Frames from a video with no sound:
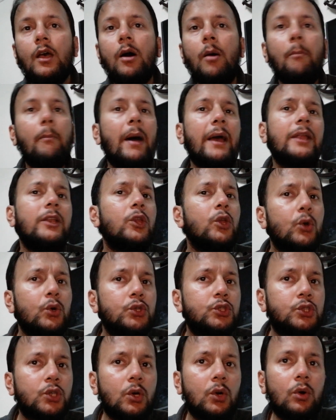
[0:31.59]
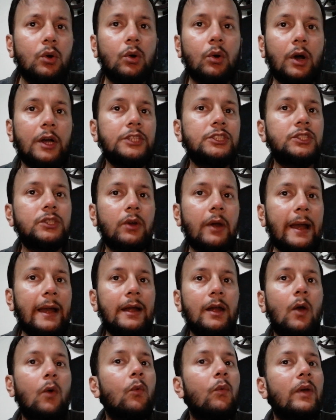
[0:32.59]
My new show,
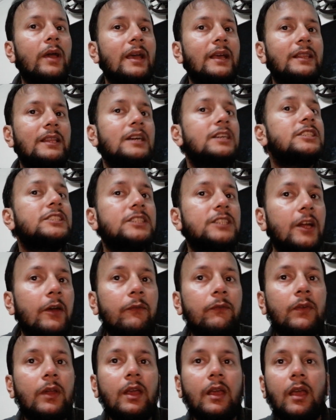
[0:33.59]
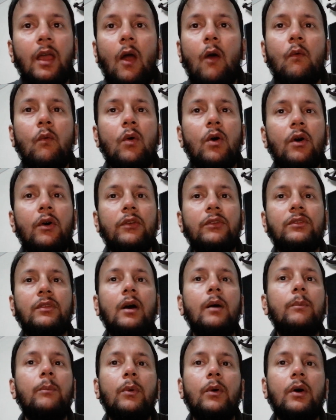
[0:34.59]
Shred With Shifty, was
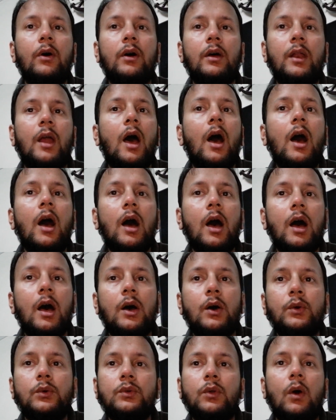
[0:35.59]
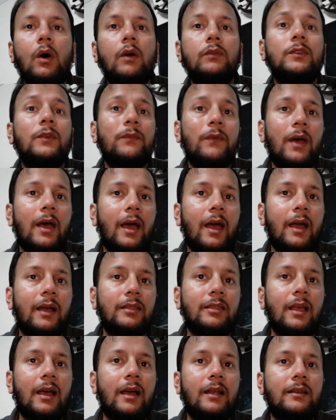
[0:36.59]
born out of the
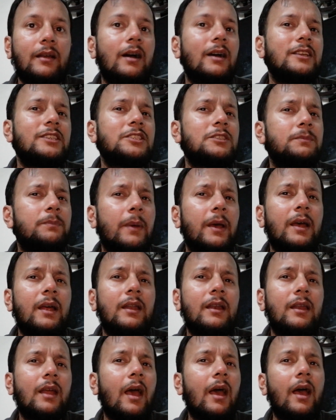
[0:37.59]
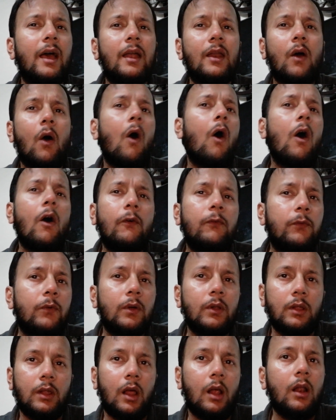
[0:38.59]
fact that I spend an
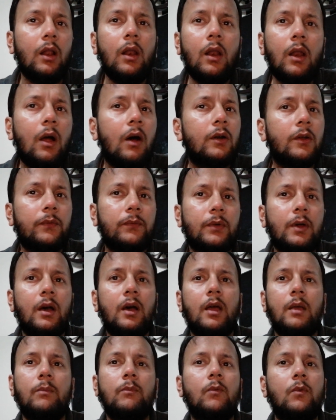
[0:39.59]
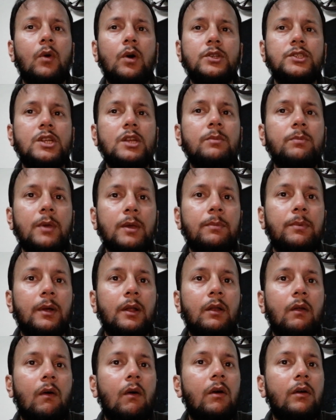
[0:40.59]
awful lot of time watching
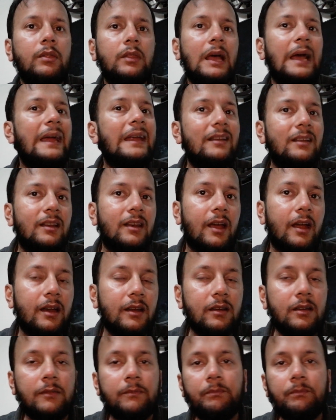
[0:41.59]
people on the internet